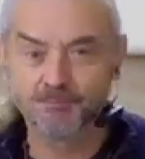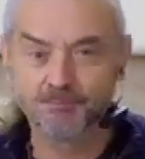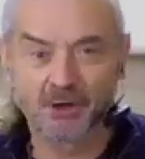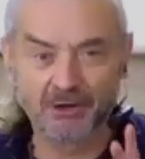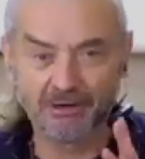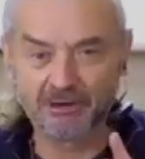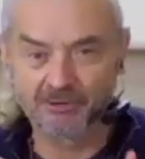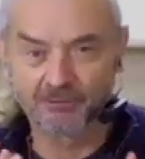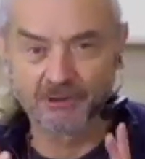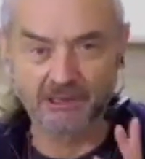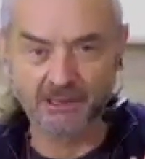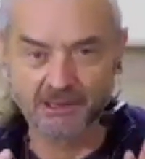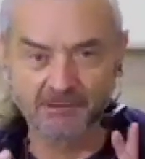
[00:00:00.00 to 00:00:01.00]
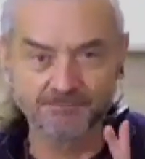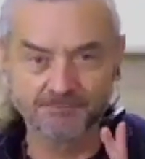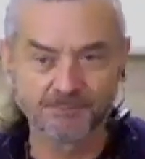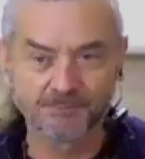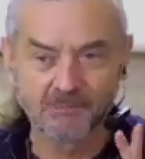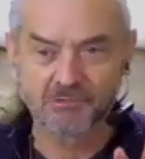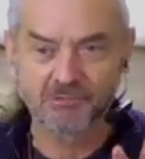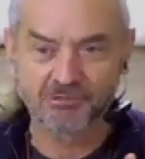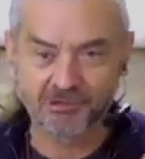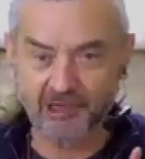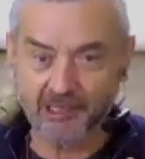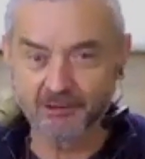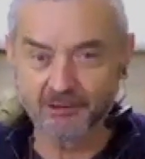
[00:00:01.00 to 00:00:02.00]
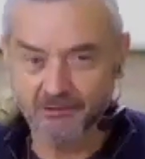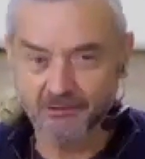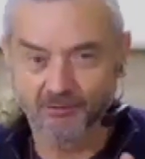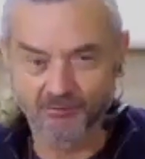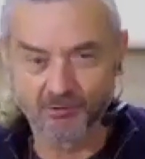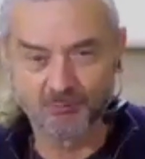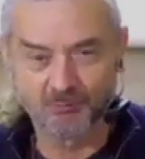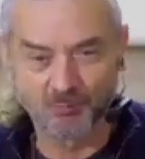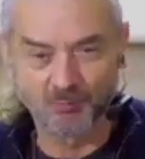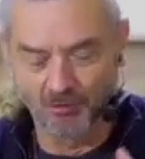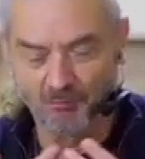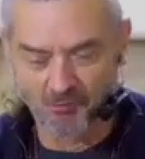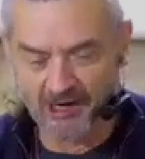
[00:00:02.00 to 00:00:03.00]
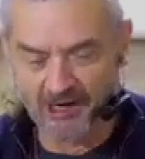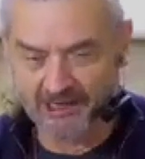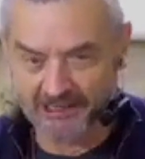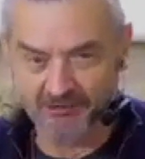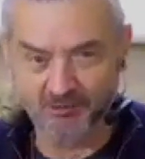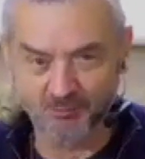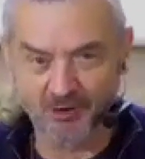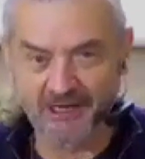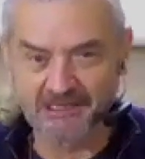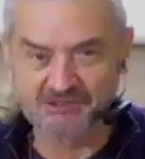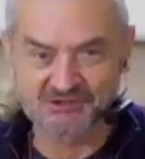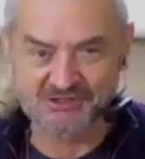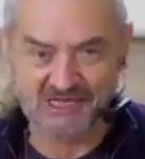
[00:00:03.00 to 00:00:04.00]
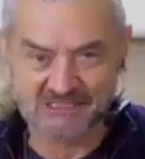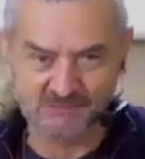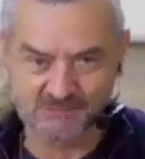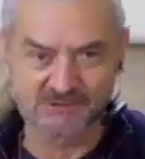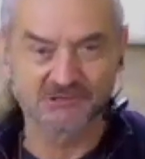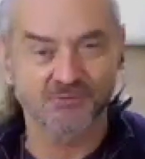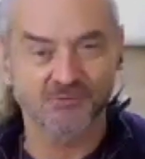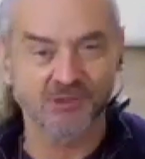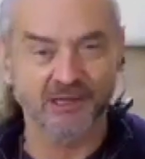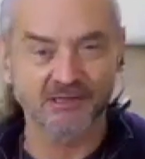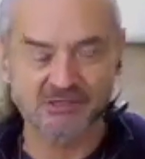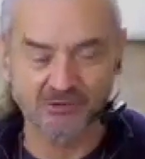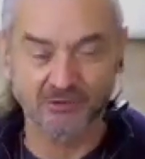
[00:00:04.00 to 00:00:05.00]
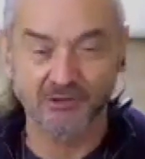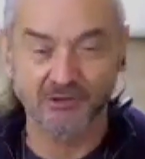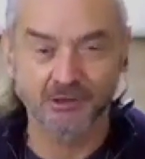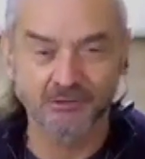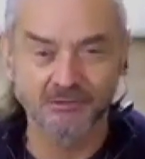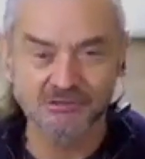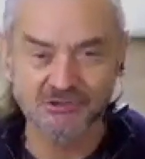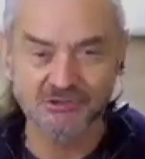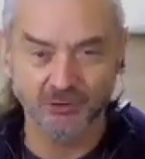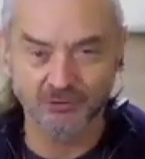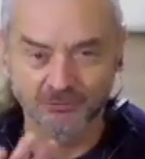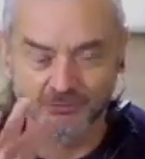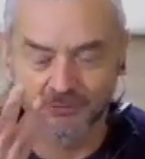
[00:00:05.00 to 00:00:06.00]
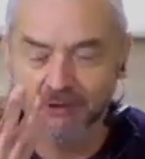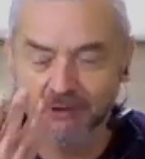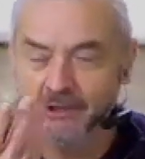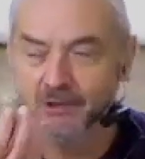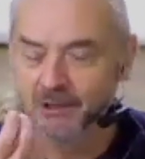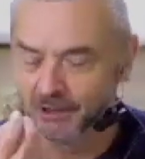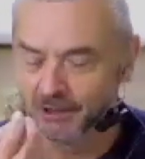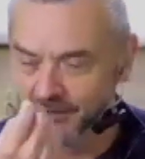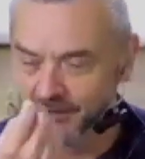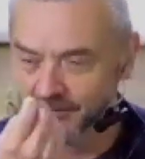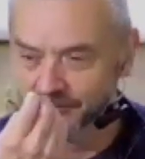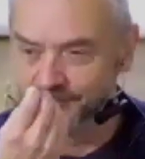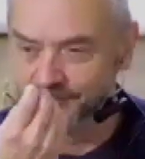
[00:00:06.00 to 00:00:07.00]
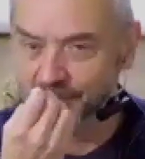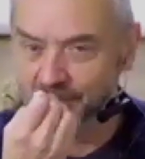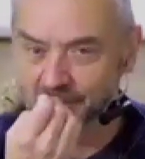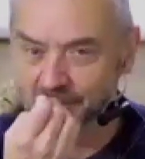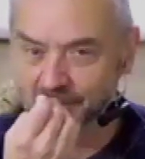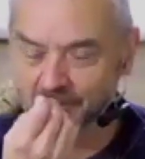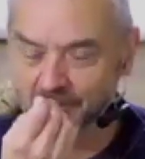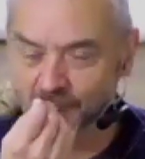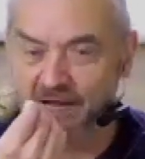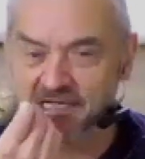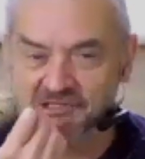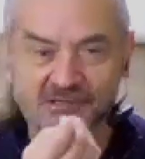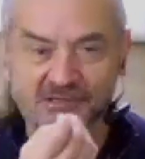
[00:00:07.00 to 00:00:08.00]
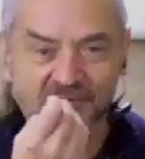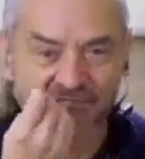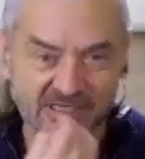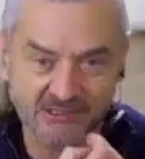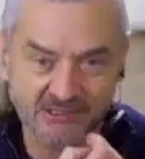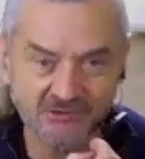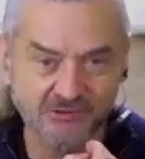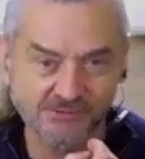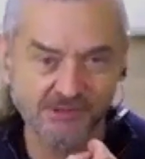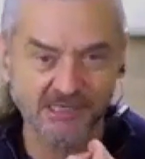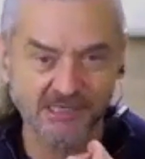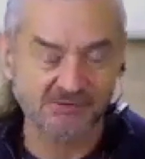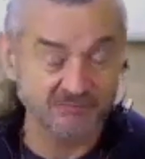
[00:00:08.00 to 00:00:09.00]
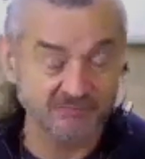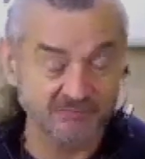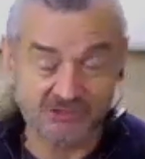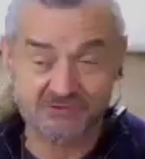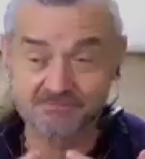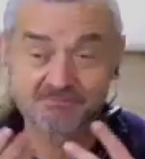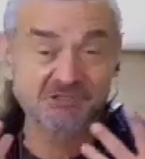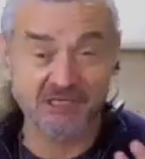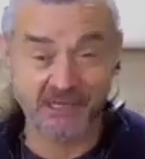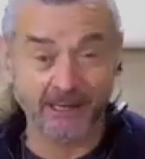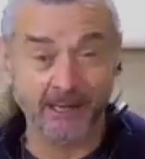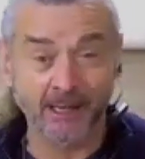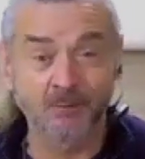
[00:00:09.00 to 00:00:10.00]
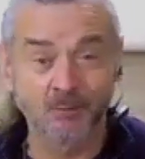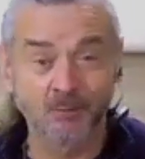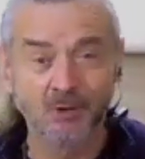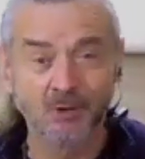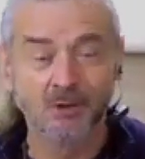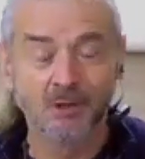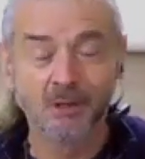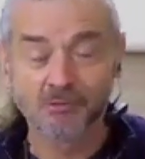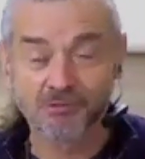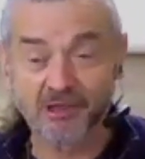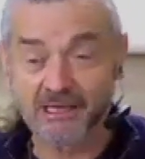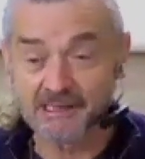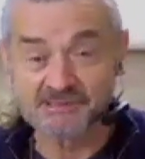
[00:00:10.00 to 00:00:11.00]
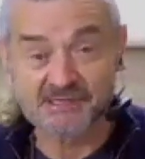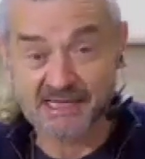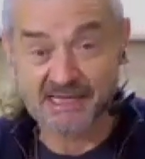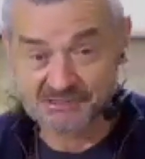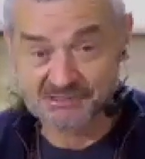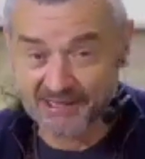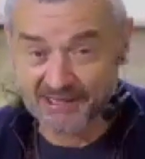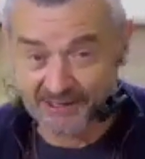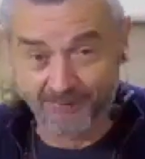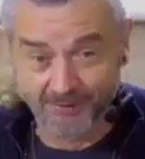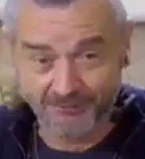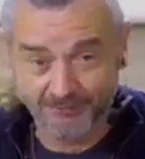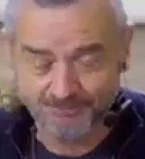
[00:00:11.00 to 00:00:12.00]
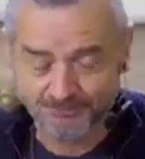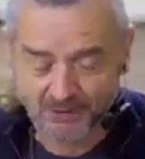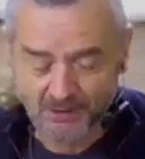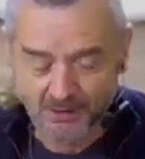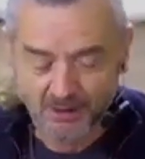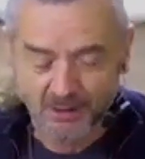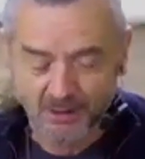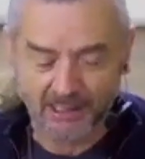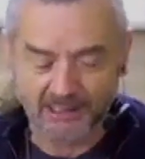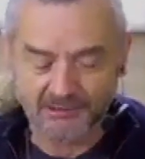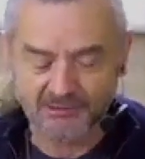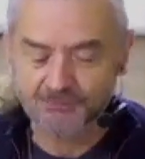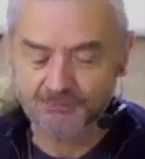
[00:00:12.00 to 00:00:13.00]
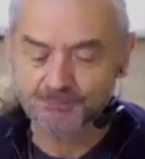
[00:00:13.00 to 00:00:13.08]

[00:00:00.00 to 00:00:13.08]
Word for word: binary thing of the, the brain, the brain's assessment of things, so you can, so you can um, rest at the center of things, just seeing things as they are. And